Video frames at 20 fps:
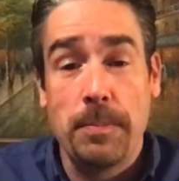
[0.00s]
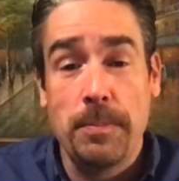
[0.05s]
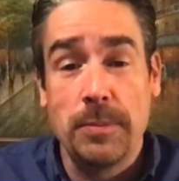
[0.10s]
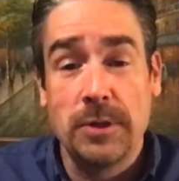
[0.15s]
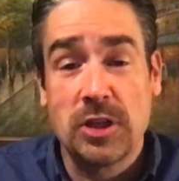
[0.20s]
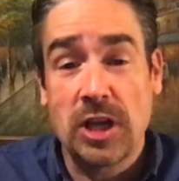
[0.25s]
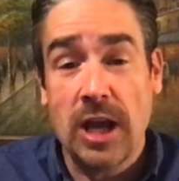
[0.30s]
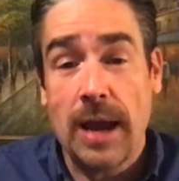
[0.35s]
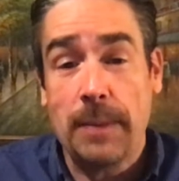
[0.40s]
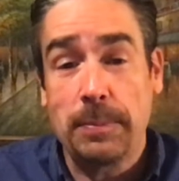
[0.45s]

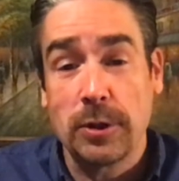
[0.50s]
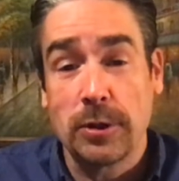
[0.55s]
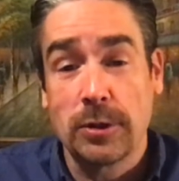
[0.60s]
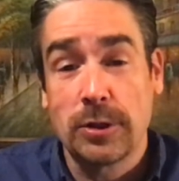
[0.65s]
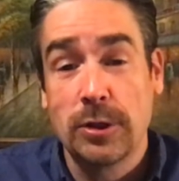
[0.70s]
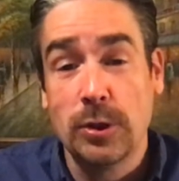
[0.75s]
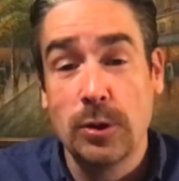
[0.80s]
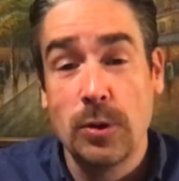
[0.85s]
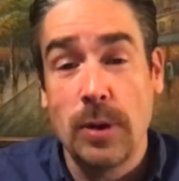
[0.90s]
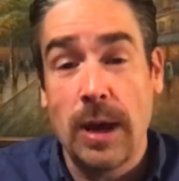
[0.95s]
chapter
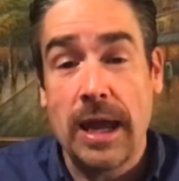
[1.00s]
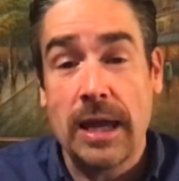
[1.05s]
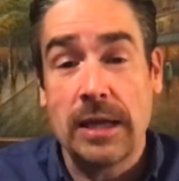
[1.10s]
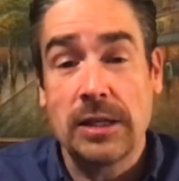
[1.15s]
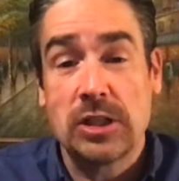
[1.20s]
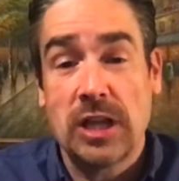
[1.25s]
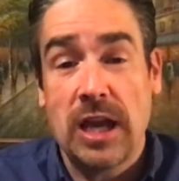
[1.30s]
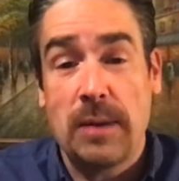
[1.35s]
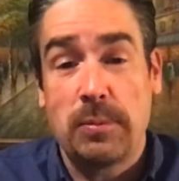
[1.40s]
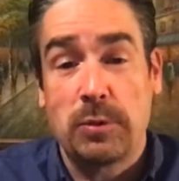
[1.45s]
2 and
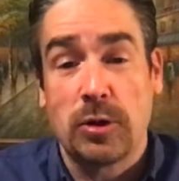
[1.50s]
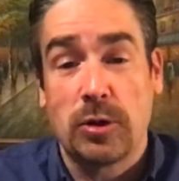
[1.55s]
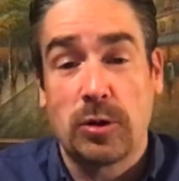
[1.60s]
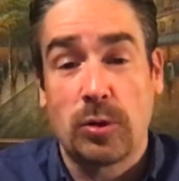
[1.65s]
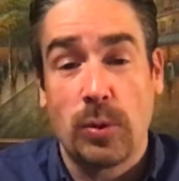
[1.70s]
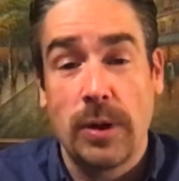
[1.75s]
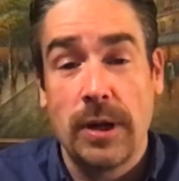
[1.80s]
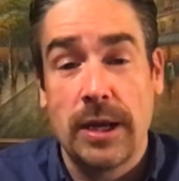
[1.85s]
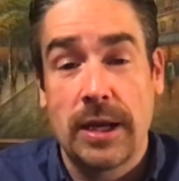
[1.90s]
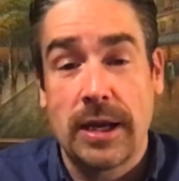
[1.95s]
chapter
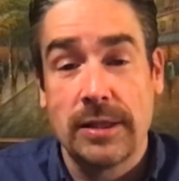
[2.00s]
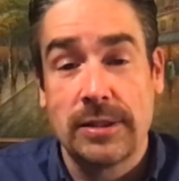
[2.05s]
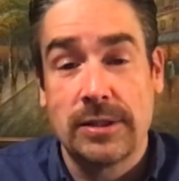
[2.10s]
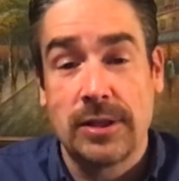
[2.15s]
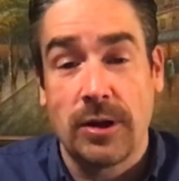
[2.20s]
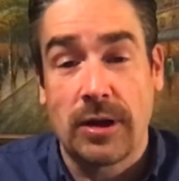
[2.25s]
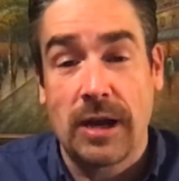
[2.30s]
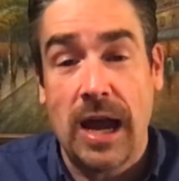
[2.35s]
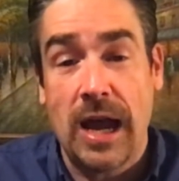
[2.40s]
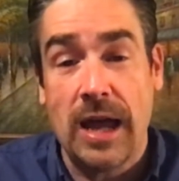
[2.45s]
3 because
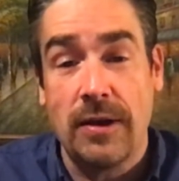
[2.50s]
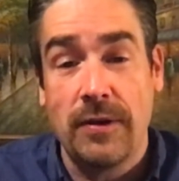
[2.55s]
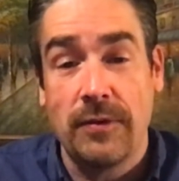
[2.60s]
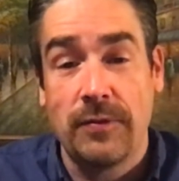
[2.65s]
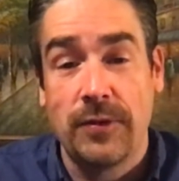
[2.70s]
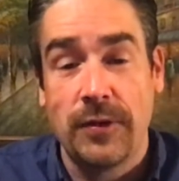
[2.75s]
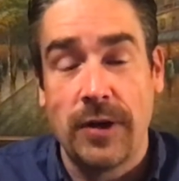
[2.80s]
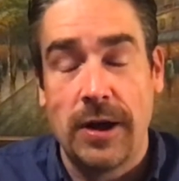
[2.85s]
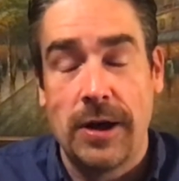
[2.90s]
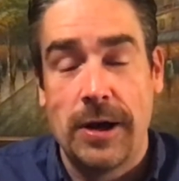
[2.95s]
they're kind
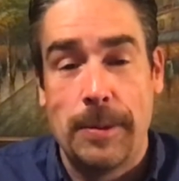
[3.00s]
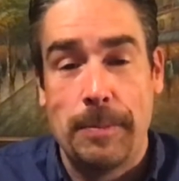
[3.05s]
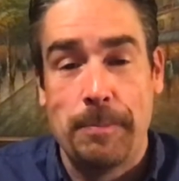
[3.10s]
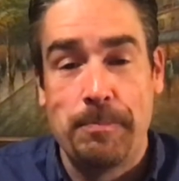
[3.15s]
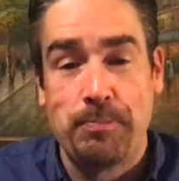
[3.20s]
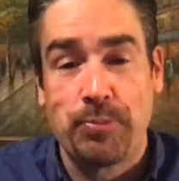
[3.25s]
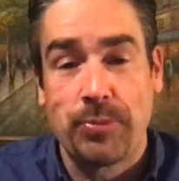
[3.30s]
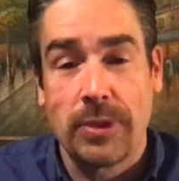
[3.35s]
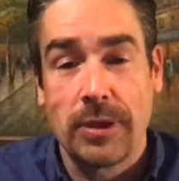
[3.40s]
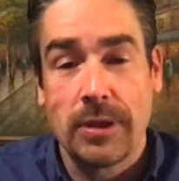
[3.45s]

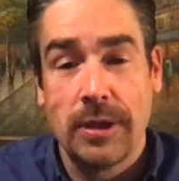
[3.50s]
of,